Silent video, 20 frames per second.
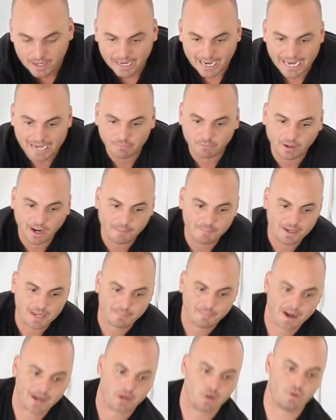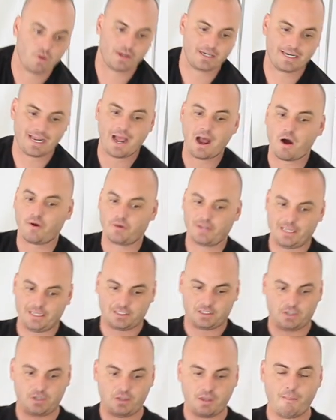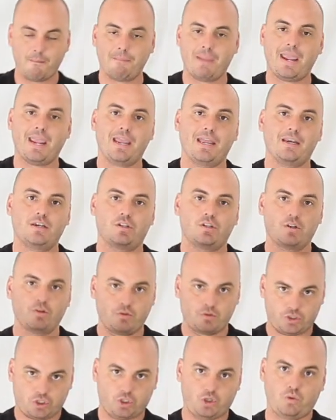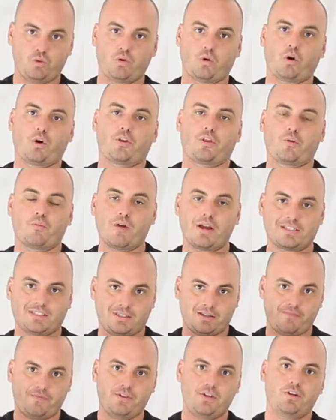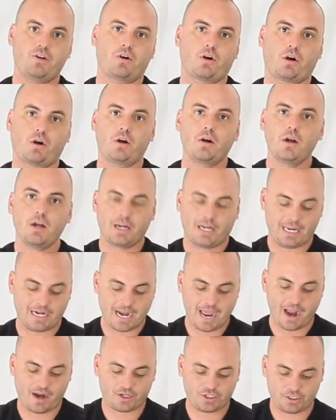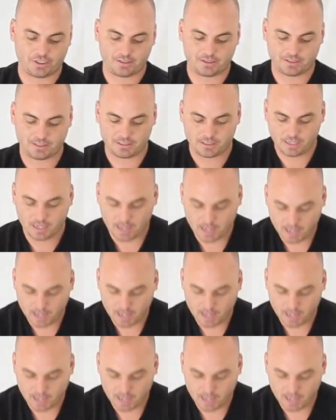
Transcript: And what I mean by going down is to the main sewer, the rest of your connections.